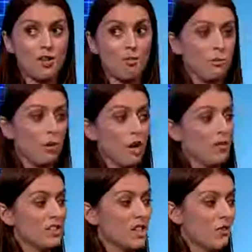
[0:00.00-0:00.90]
a lot of people go
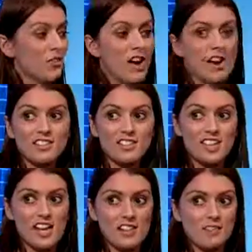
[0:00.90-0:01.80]
into
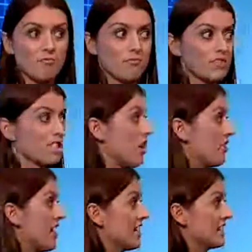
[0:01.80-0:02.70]
university,
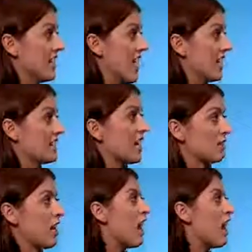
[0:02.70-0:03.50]
start their ACA at the same